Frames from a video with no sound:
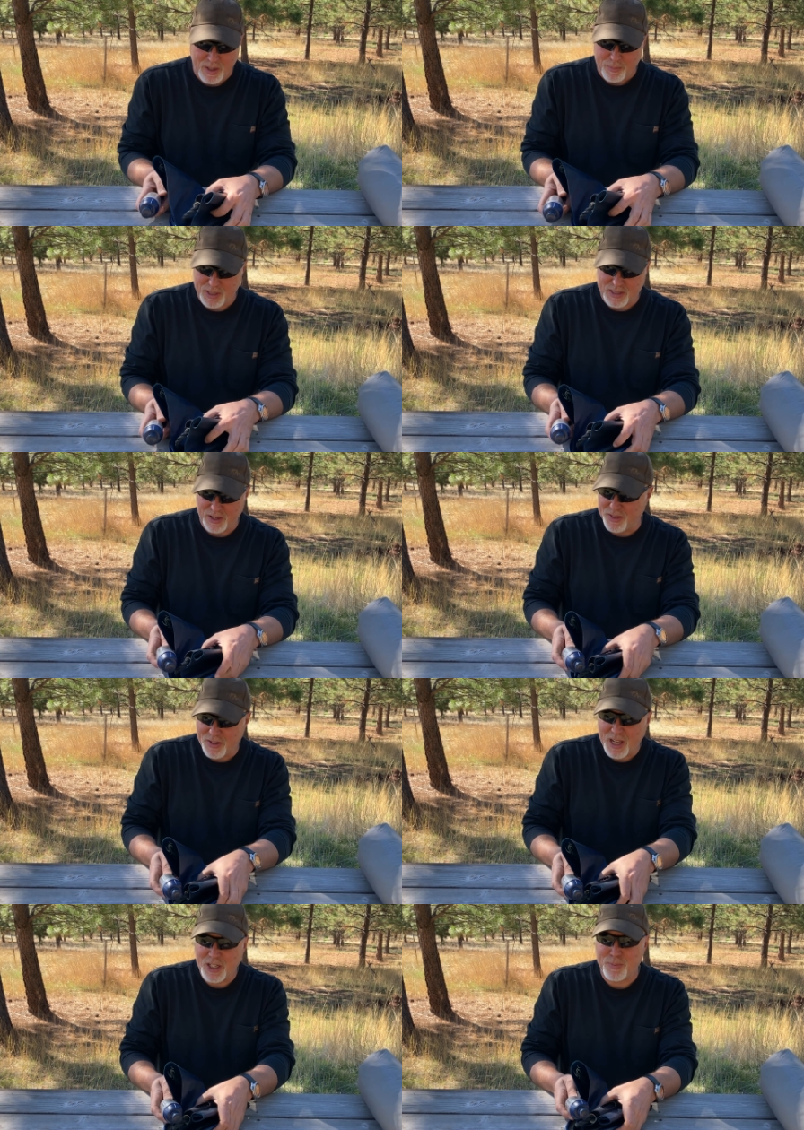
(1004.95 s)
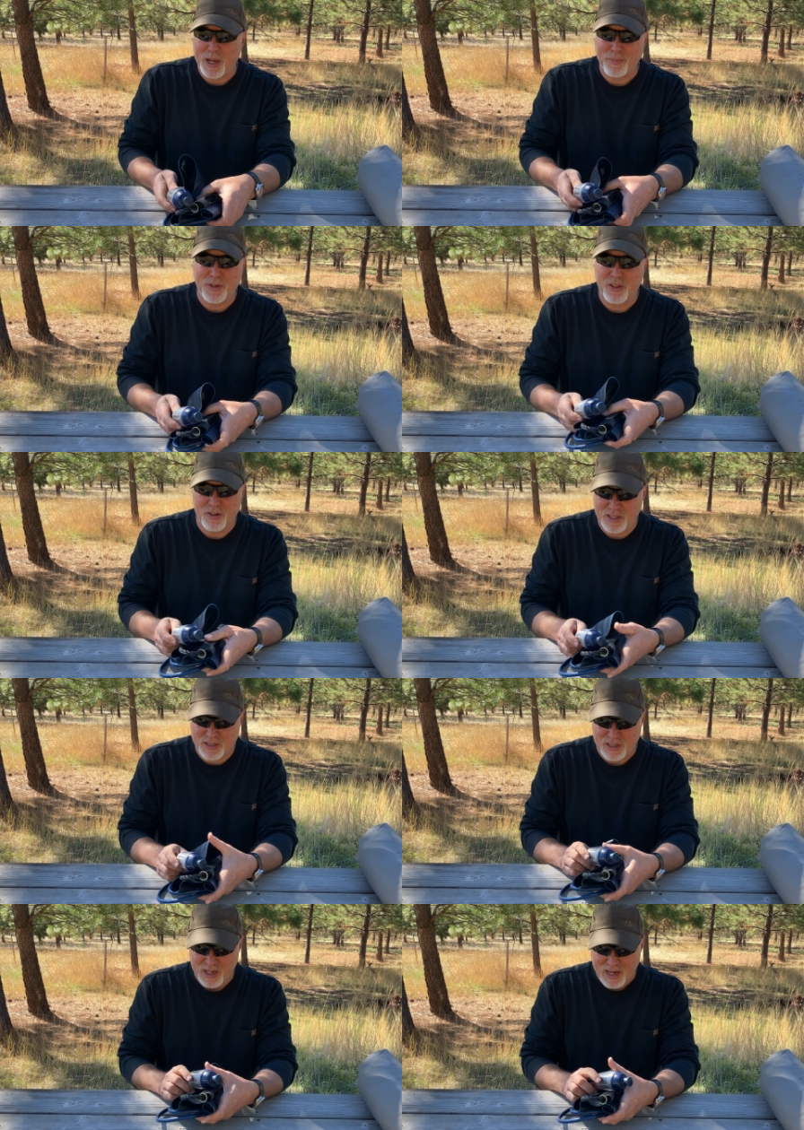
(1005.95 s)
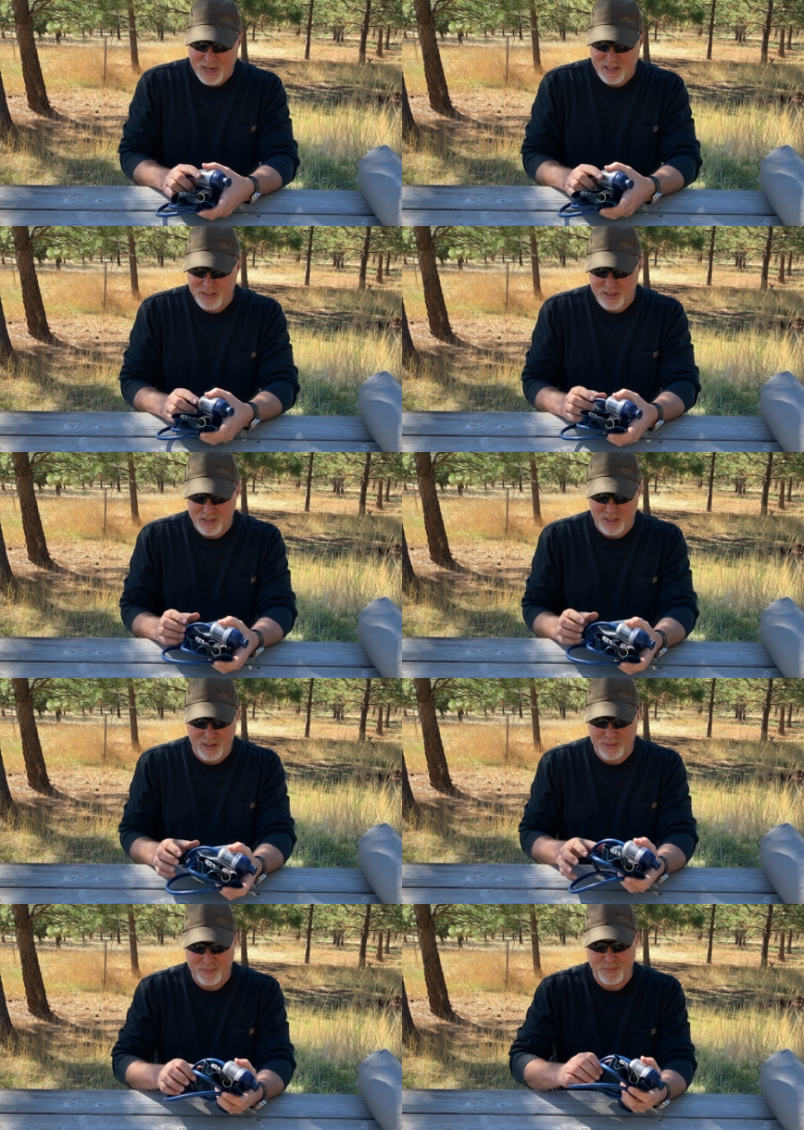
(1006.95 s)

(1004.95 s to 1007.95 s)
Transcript: but they're not as popular as the